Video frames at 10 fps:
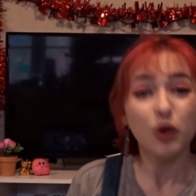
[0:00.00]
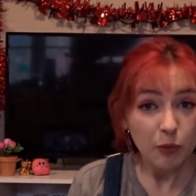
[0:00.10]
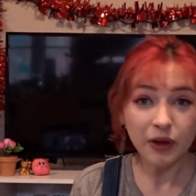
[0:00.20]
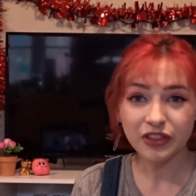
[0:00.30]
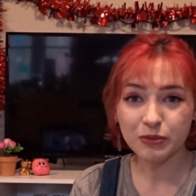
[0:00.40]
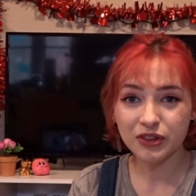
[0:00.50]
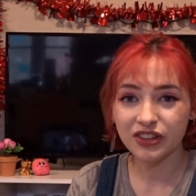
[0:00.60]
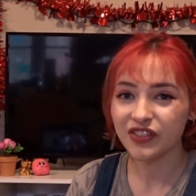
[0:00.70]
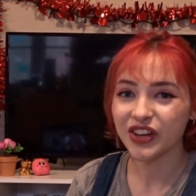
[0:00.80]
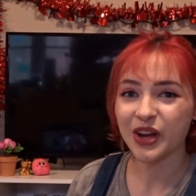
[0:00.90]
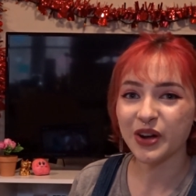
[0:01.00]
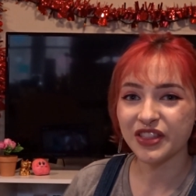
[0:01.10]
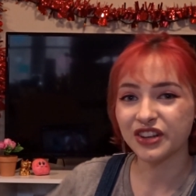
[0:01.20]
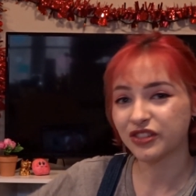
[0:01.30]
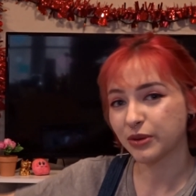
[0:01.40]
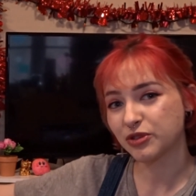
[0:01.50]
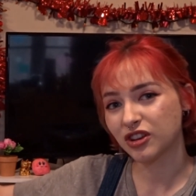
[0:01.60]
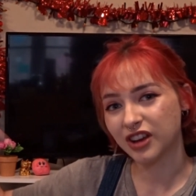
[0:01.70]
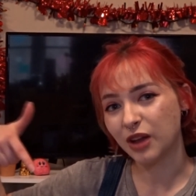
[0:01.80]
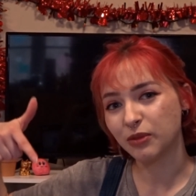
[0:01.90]
I will put the music video in the
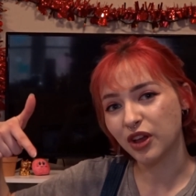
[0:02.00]
description down